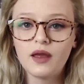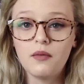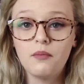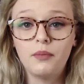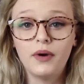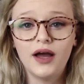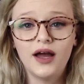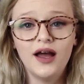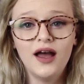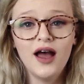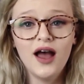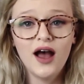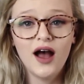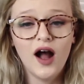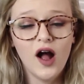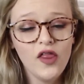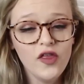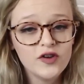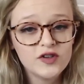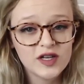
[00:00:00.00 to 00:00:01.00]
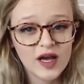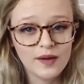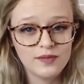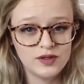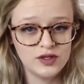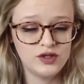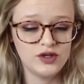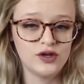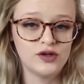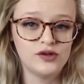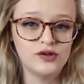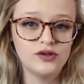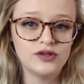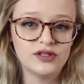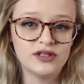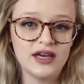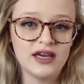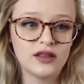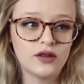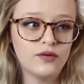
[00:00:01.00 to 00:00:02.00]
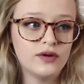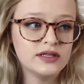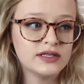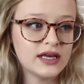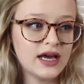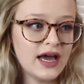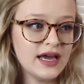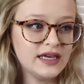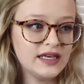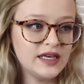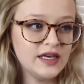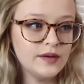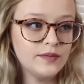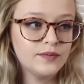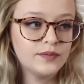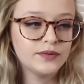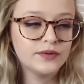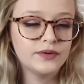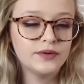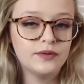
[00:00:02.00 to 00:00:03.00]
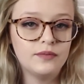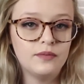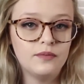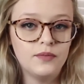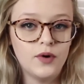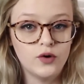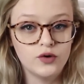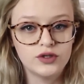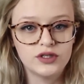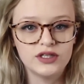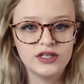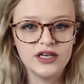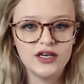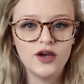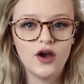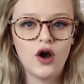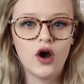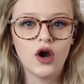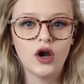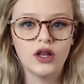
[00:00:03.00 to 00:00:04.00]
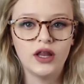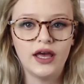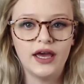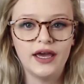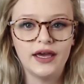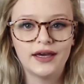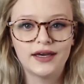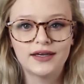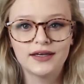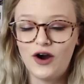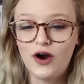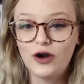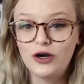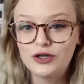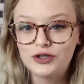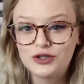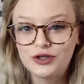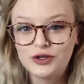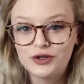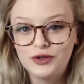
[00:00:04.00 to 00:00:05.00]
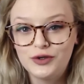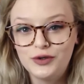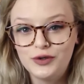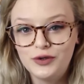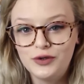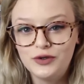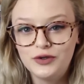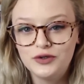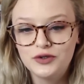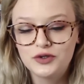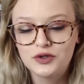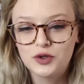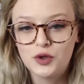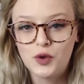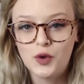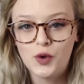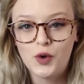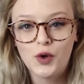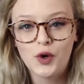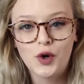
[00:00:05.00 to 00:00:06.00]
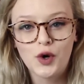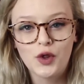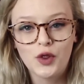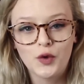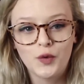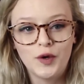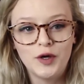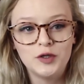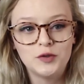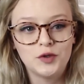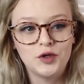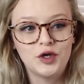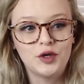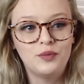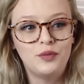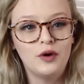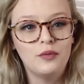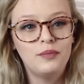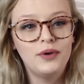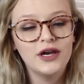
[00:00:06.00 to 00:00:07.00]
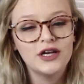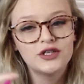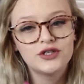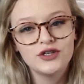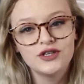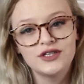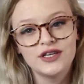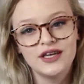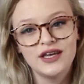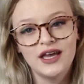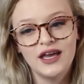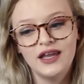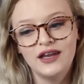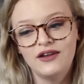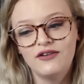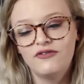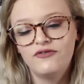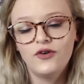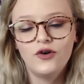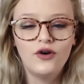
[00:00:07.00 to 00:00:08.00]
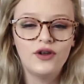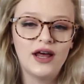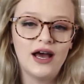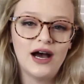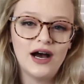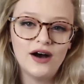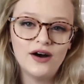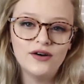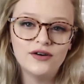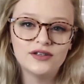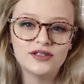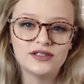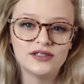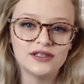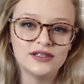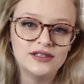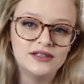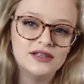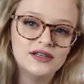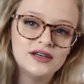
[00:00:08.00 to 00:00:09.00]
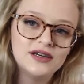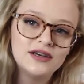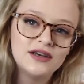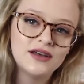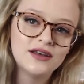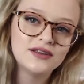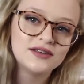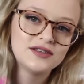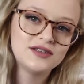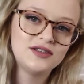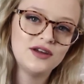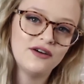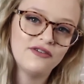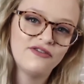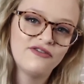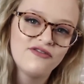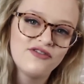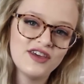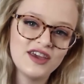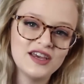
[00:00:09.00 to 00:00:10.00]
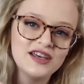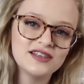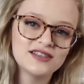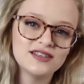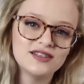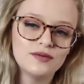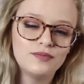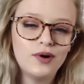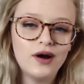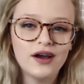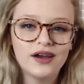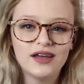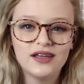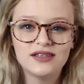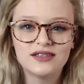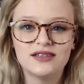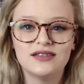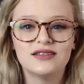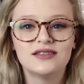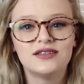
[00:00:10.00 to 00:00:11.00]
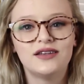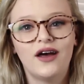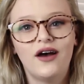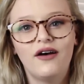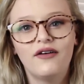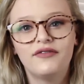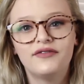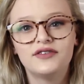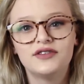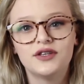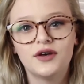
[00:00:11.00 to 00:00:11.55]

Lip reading: But other types of journals, like the ones that I keep mostly, are like art journals or the ones where you can put pictures in and fold outs and stuff things into pockets and stuff.